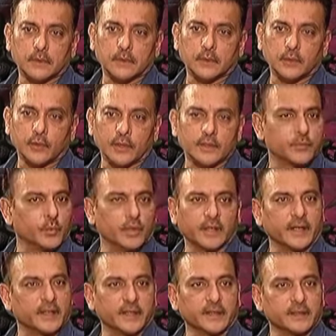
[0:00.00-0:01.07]
you know, his work
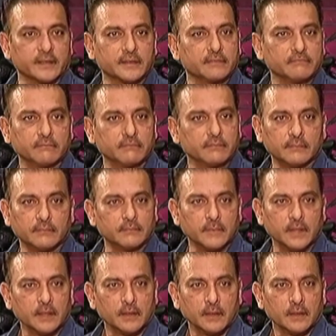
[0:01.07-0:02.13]
ethics.
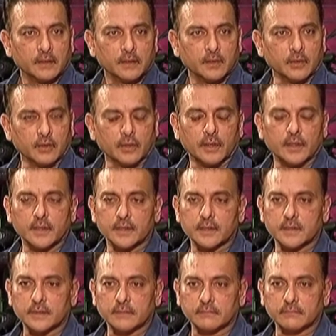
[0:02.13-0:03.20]
You know,
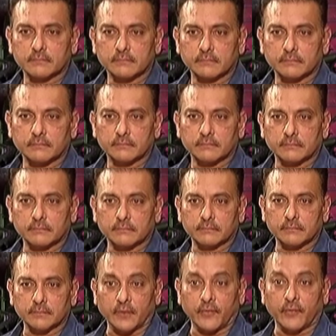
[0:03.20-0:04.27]
his
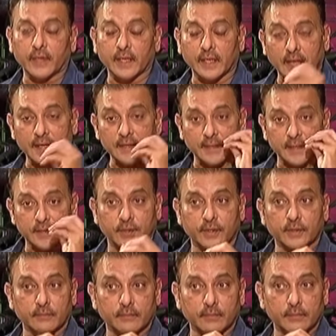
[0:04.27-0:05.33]

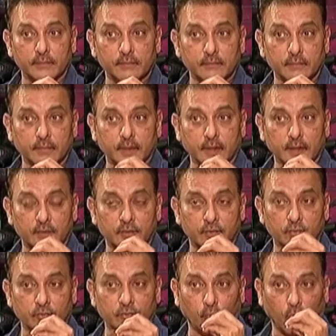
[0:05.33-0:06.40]
realization as
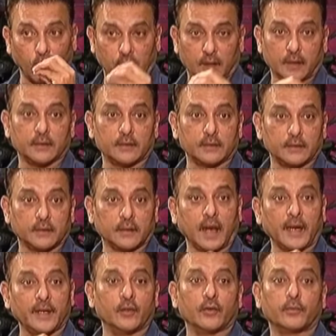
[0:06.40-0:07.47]
to what
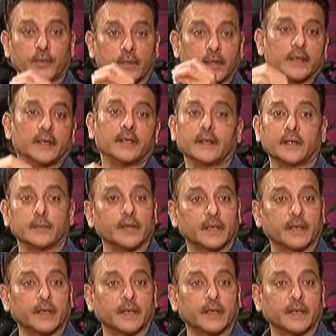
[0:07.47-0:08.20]
kind of player he can